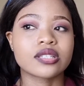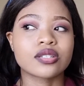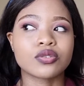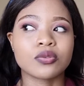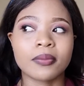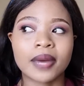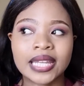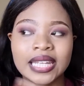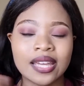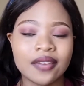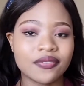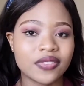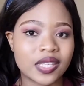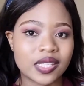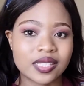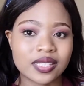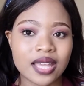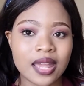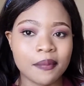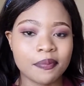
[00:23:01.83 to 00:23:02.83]
you might have the
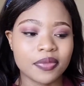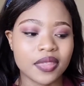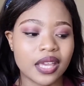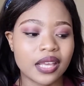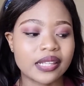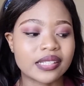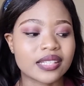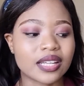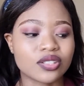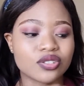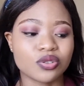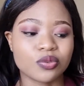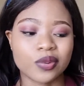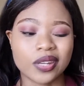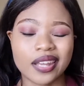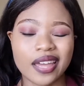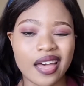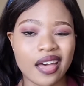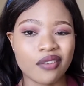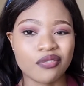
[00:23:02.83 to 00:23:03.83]
same things that you would
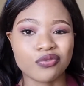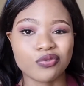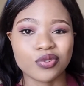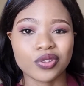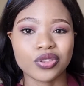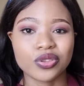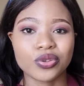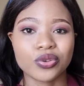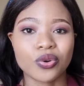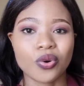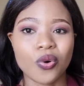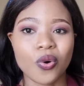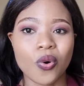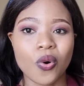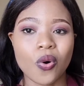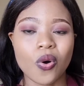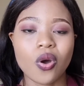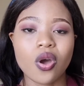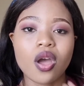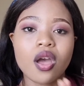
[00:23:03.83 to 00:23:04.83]
have with
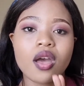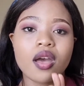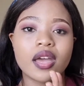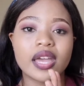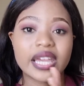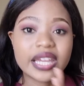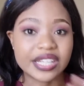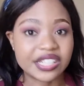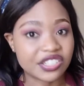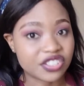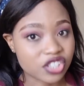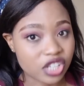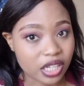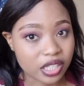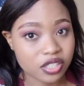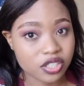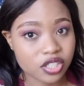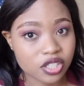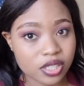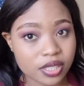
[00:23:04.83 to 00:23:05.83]
your
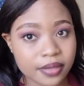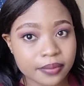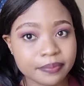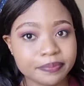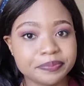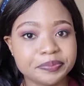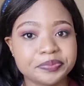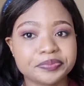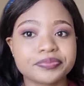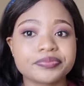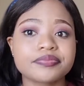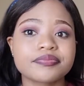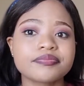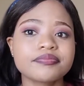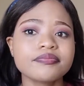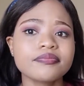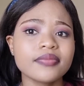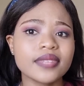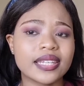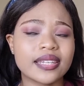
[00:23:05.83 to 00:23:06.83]
injection.
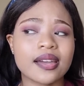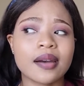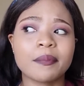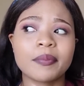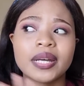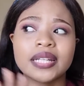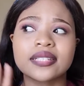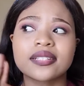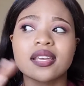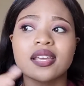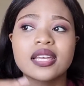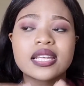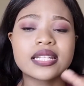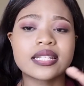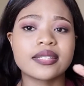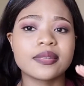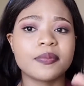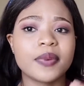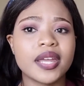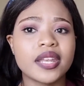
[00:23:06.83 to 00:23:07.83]
Yeah, but
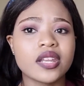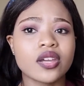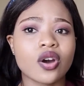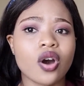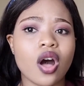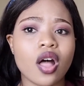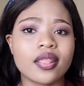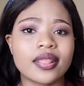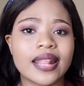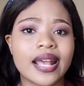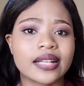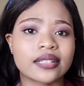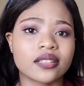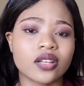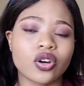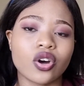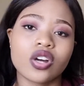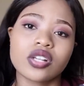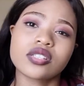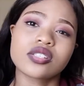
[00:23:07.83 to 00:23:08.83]
depending on like the
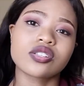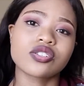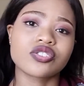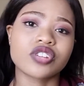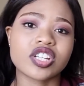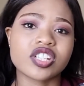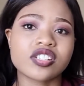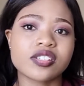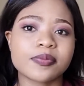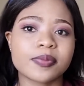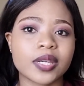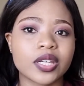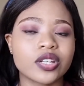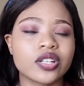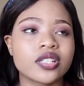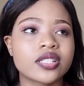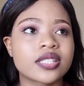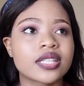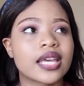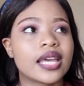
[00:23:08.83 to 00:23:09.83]
concentrations,
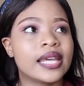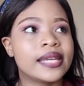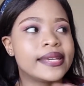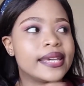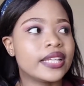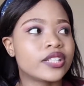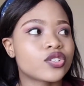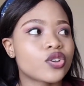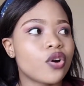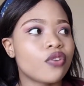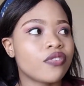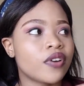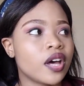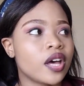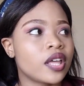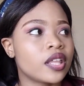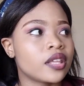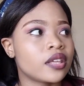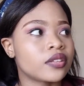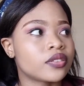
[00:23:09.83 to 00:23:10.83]
because it's over
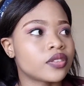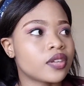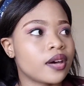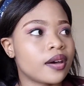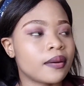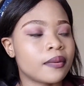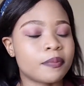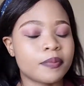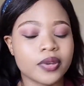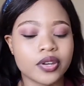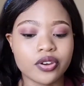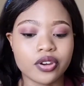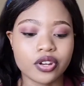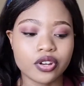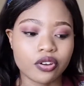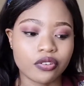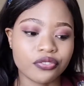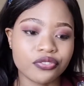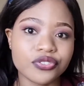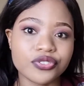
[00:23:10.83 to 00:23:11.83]
a period
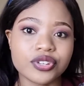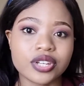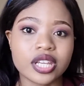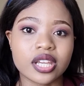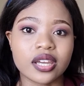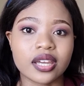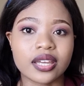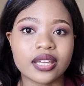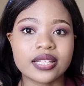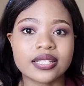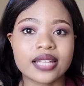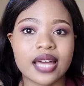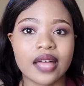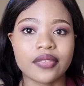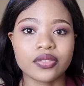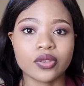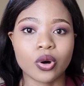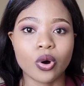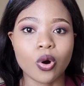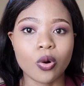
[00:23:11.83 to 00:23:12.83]
of 3 years and
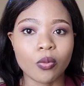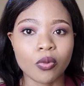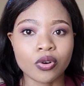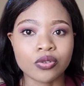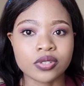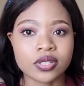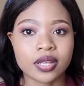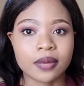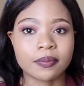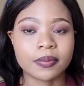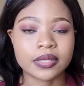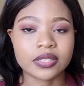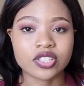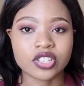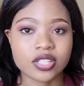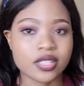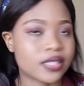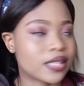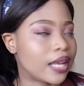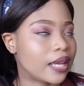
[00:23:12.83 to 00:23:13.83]
the hormones are
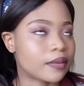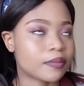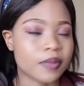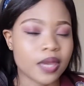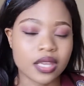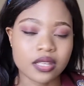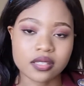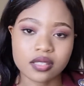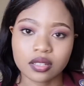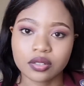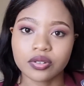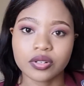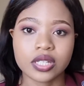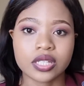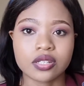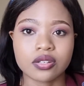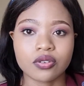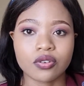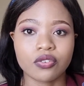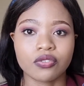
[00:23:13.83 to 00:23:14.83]
just like being
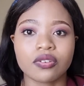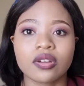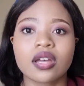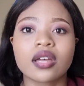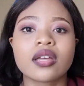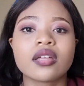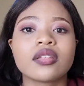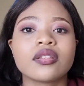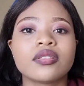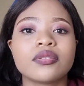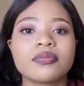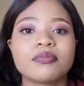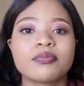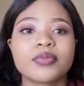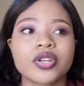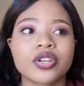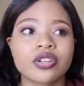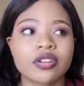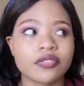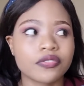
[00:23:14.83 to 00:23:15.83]
secreted over a
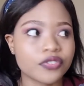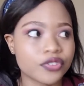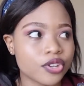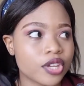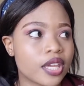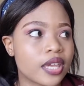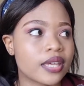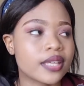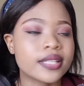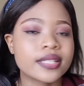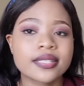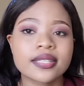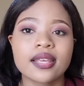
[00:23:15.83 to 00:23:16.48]
period of 3 years,